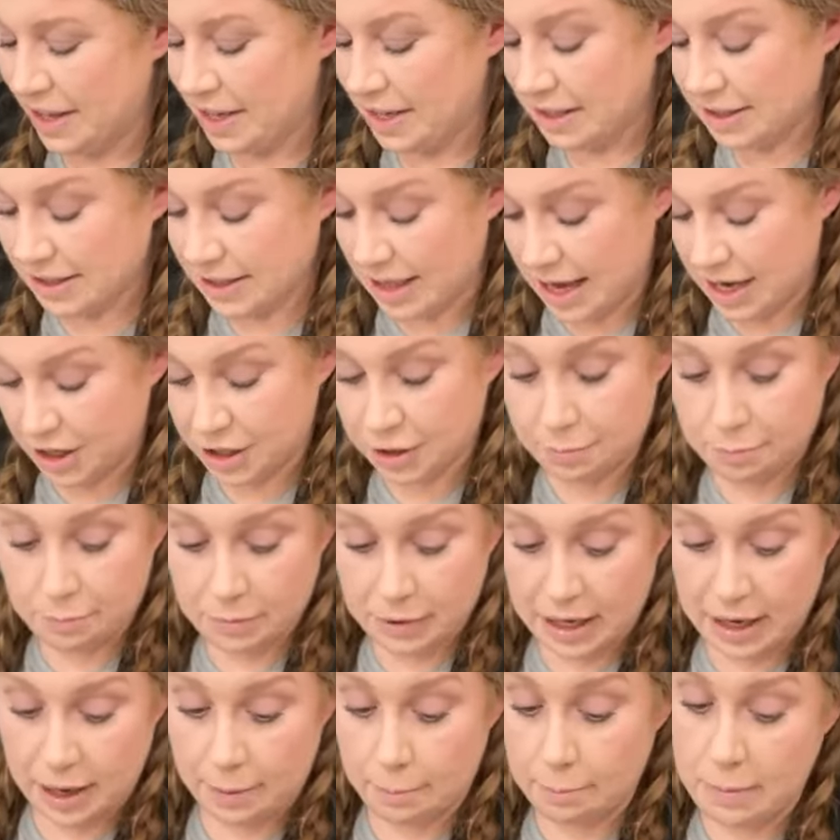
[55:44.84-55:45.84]
slash
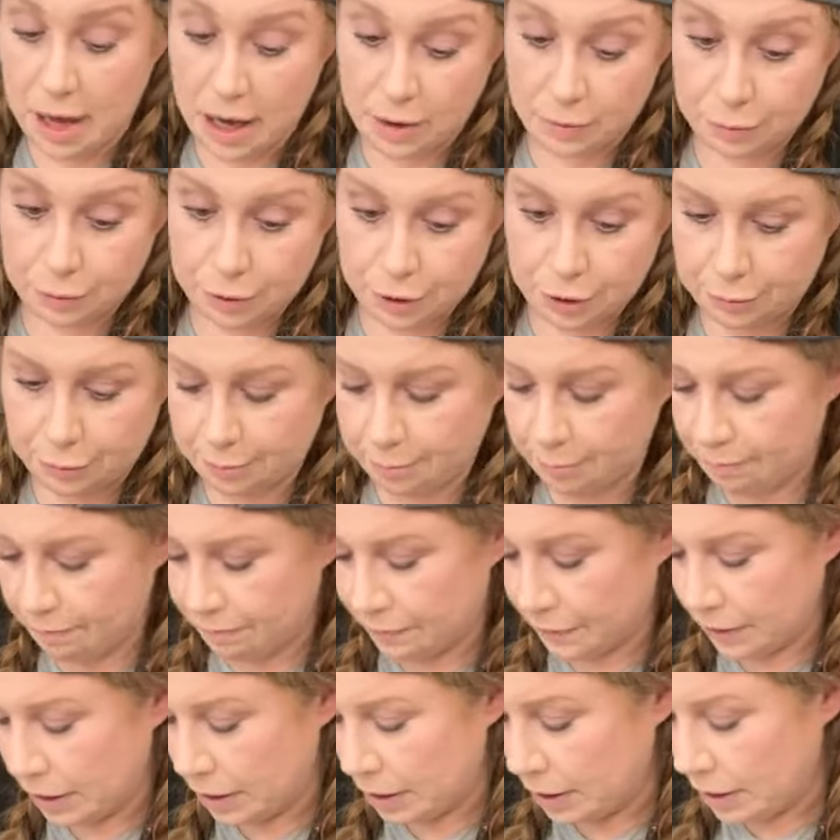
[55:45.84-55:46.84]
like mud room.
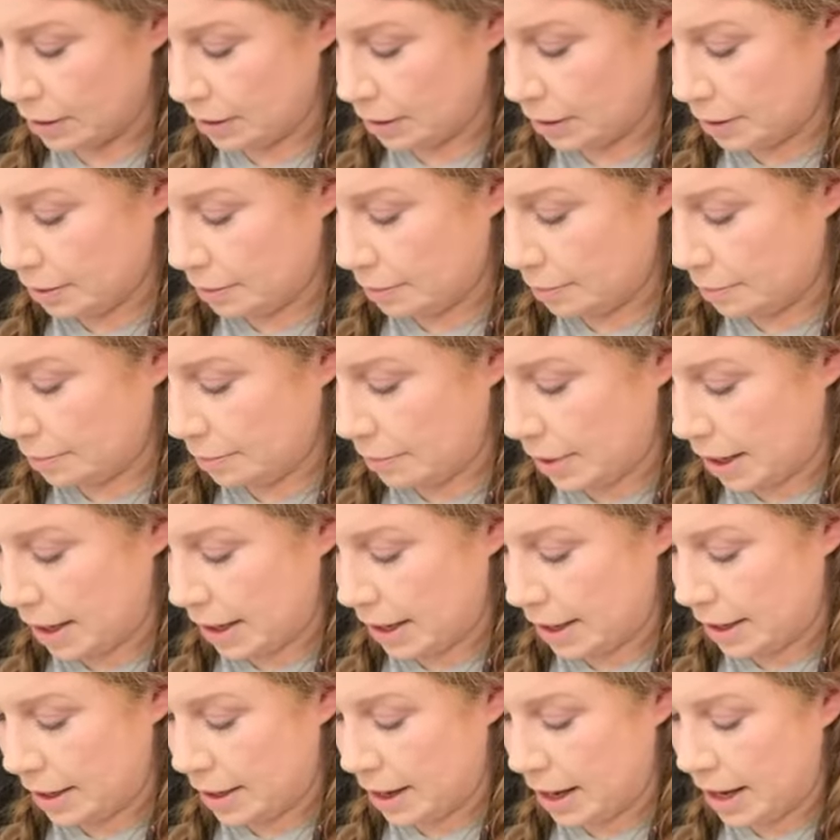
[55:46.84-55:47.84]

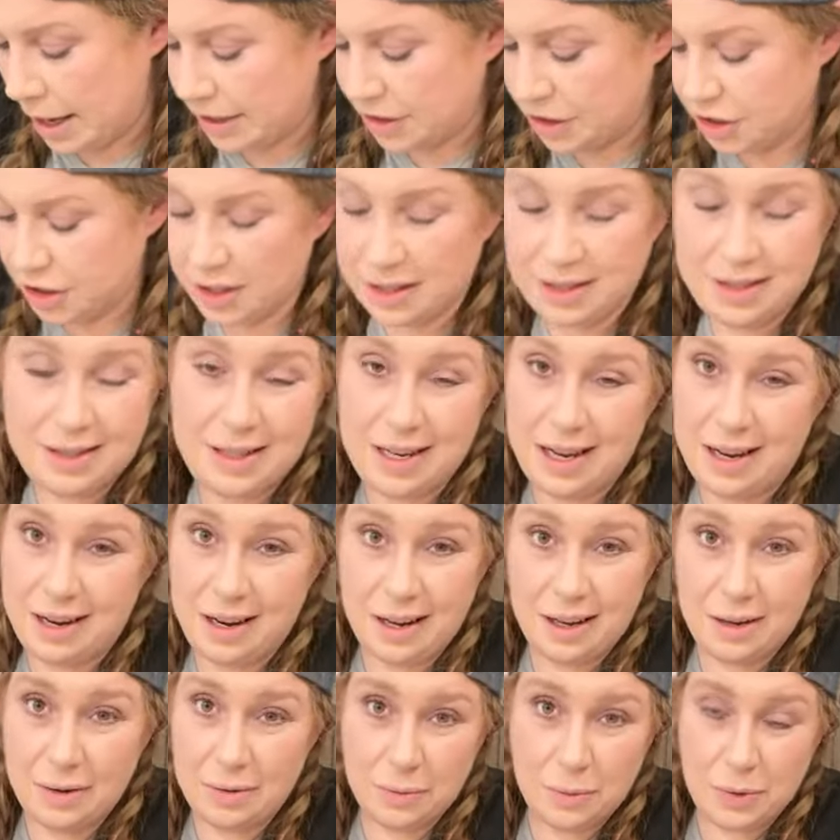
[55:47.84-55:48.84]
And I just
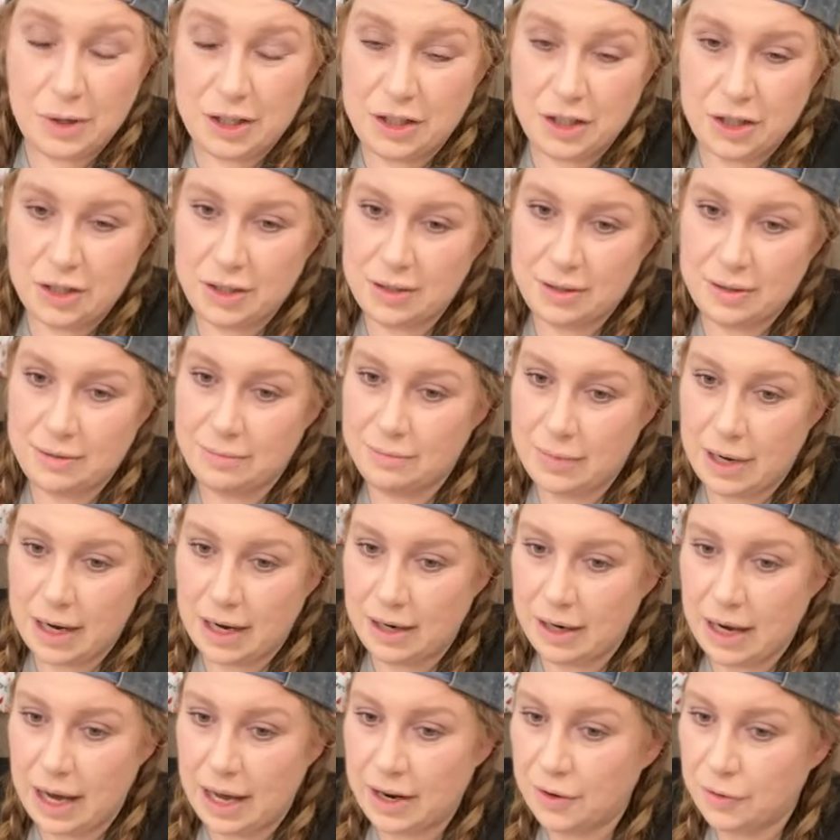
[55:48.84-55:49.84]
didn't.
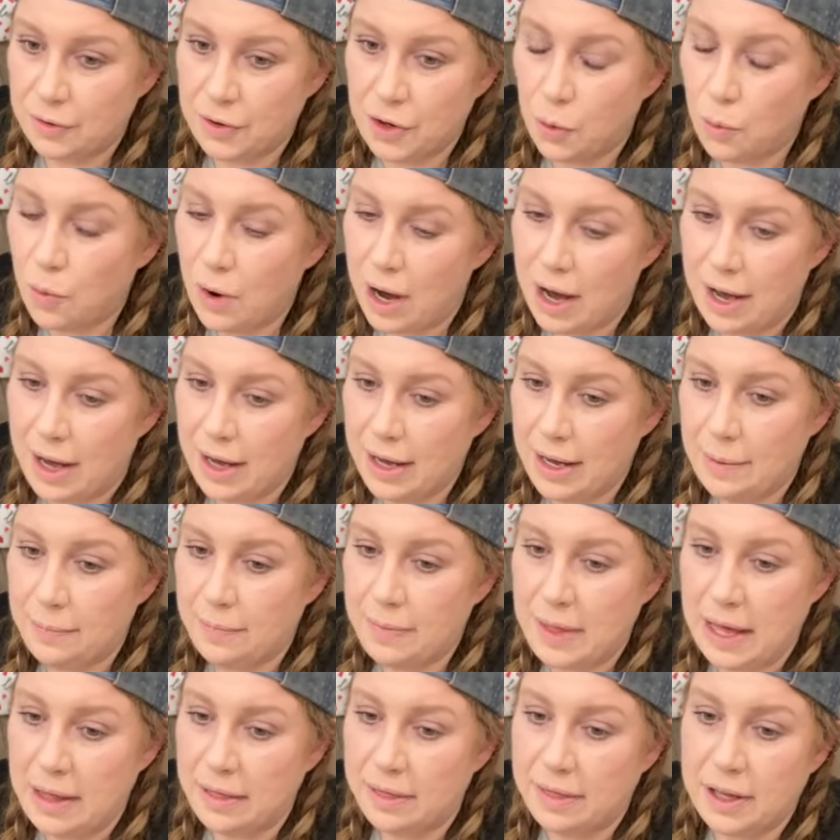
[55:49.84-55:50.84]
I don't know why.
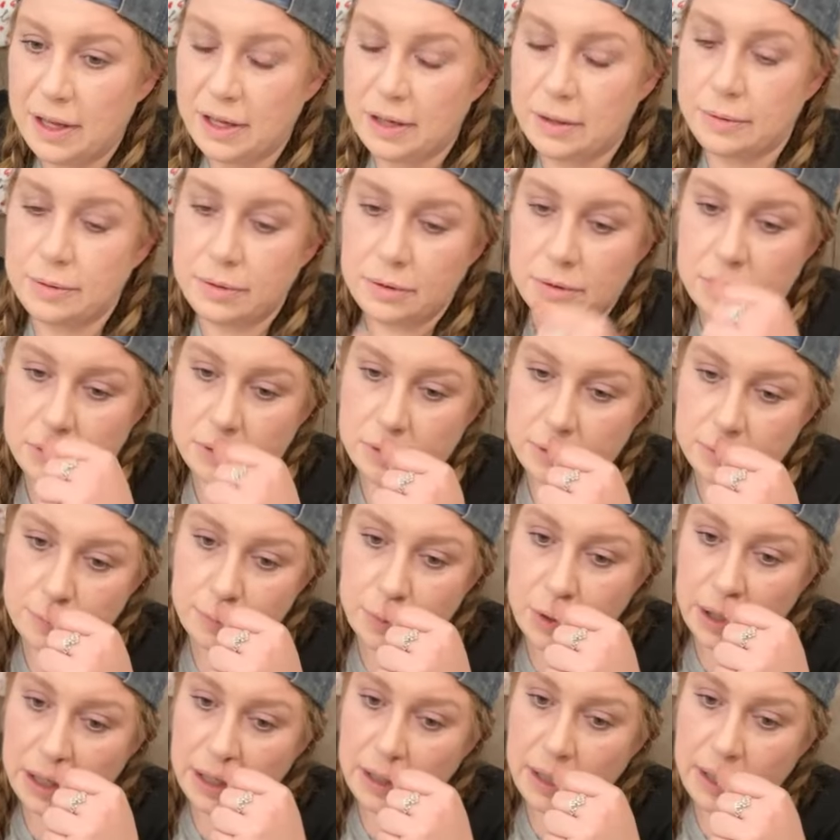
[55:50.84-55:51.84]
The
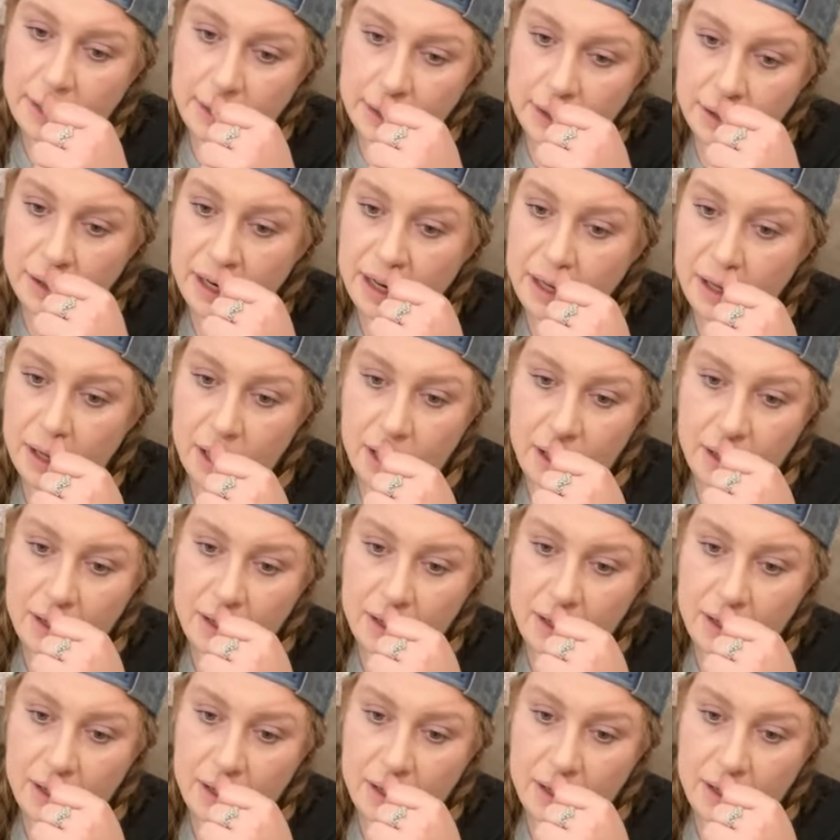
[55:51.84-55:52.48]
bricklayer